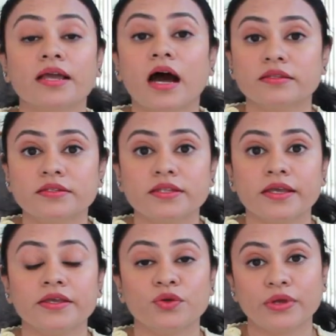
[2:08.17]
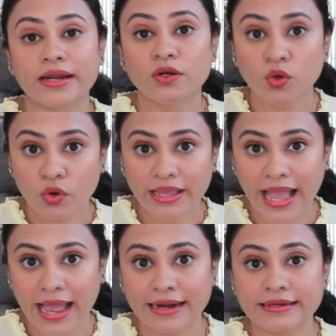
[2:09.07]
The other thing you can look
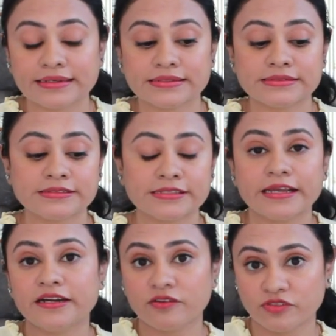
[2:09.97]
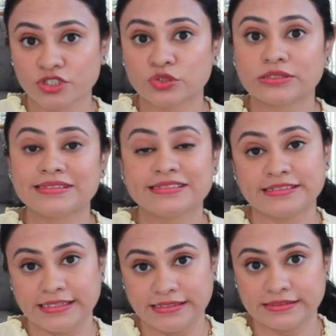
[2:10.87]
at is individual
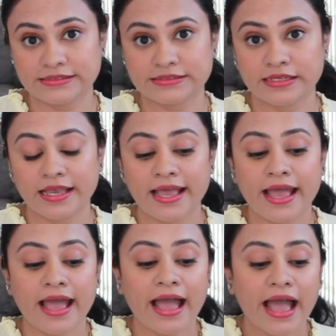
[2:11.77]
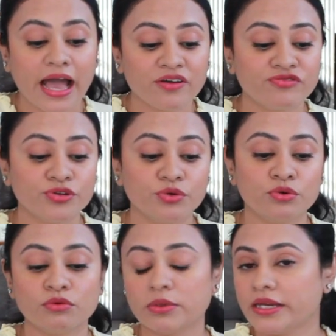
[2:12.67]
scenes. Have
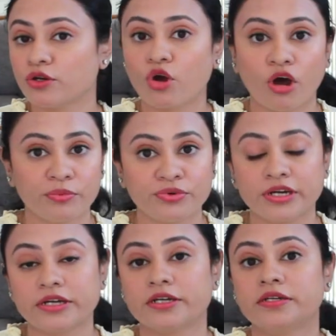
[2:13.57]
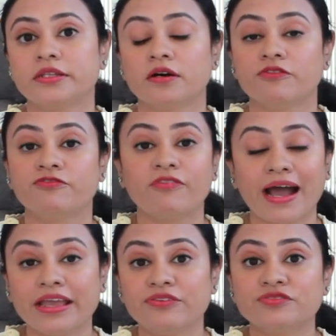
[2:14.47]
you incorporated the
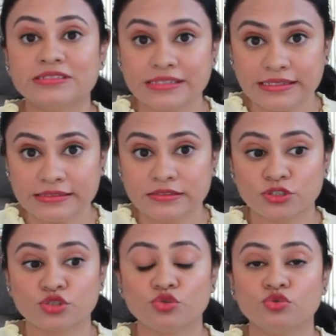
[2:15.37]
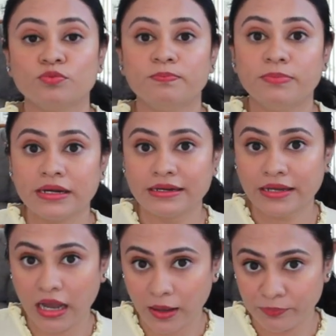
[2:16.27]
five scenes to
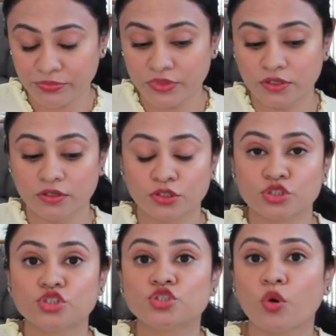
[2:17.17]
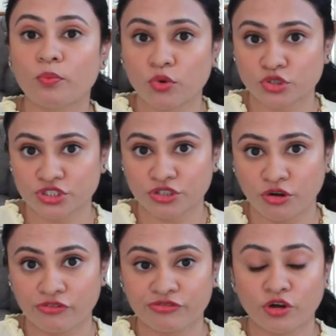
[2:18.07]
build up the show portion
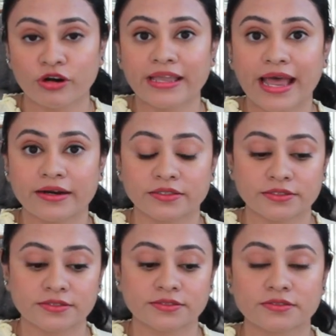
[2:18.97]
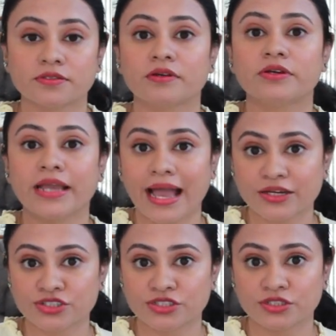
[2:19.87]
of your character's
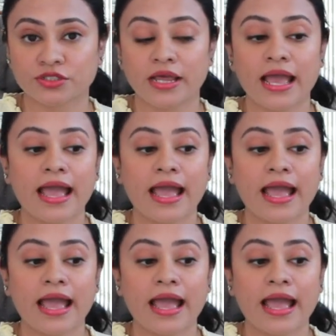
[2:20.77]
reaction?